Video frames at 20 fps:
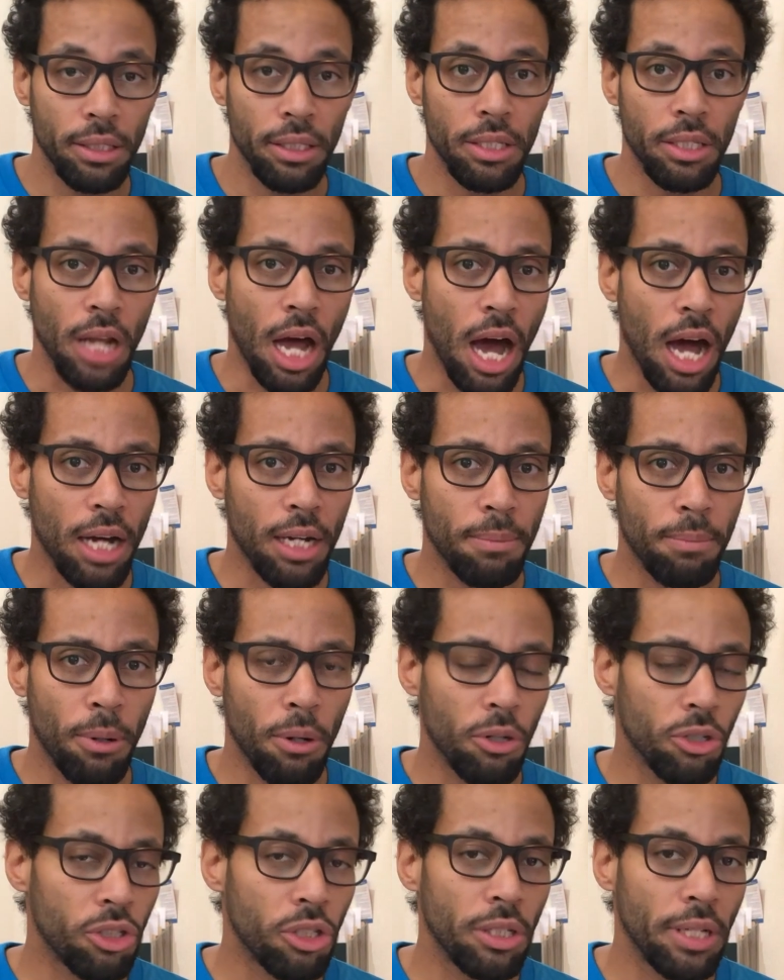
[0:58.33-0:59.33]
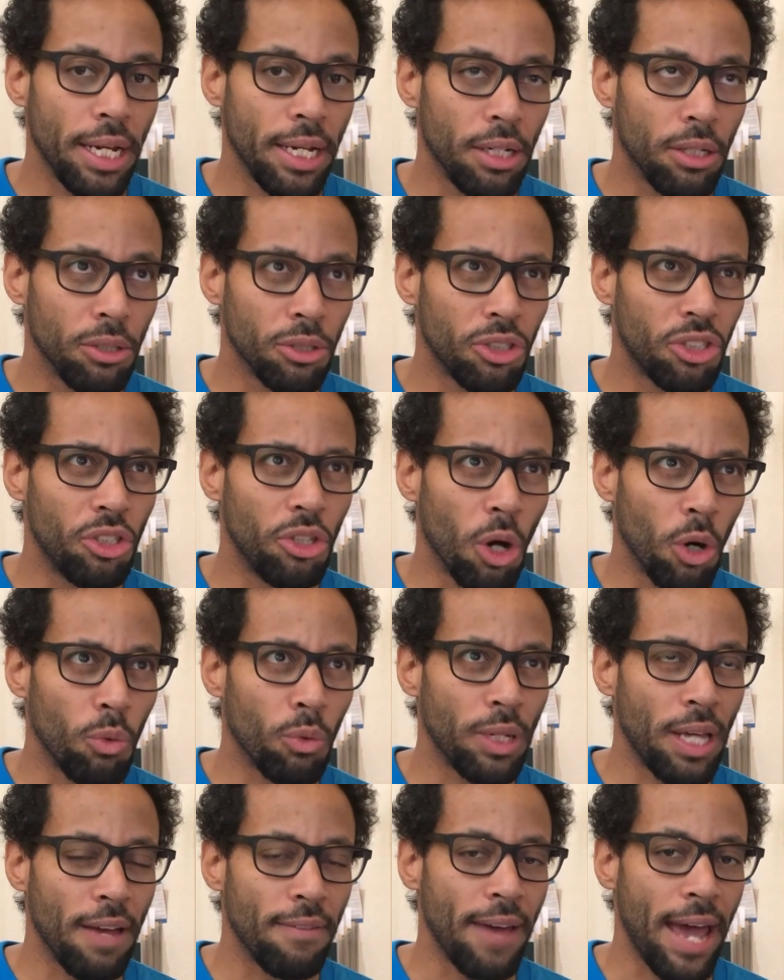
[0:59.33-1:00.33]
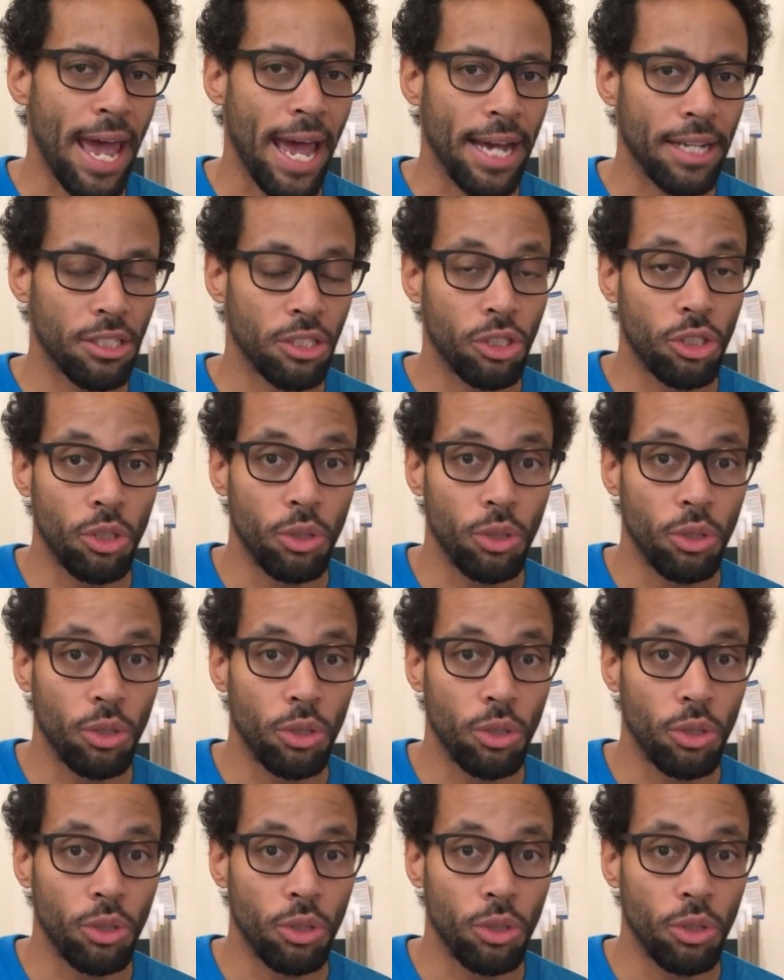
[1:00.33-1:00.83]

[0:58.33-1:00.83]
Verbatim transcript: NOC personnel don't really have access